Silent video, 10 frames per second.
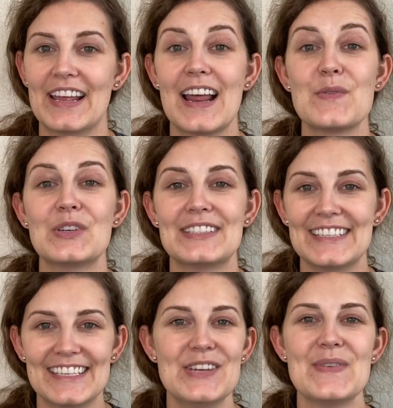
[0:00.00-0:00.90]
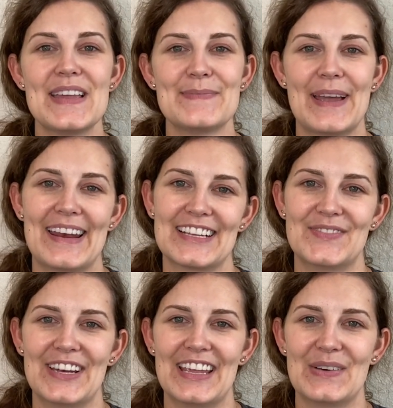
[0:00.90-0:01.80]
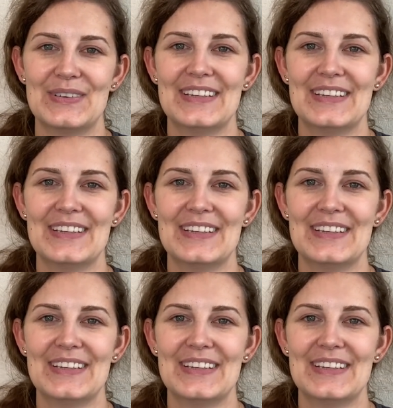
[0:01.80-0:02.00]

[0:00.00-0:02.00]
And I will see you in my next video.